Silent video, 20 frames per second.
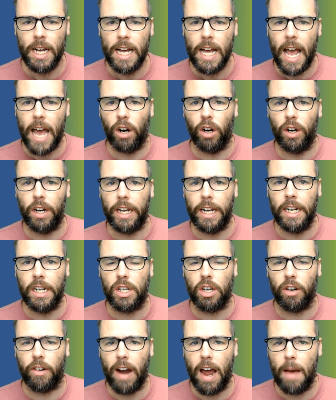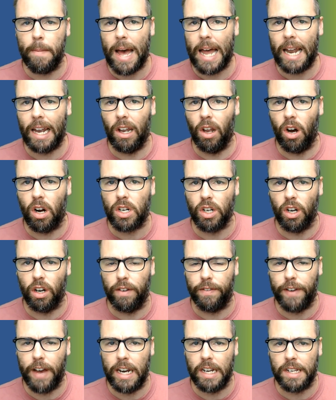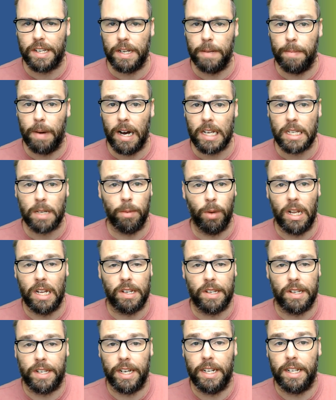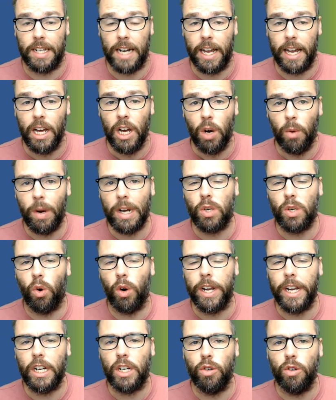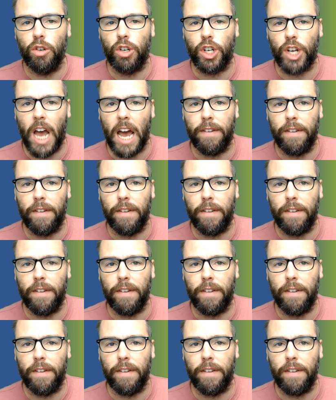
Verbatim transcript: and on Instagram at Locked On Fantasy Basketball. As I said today, we're talking to Chad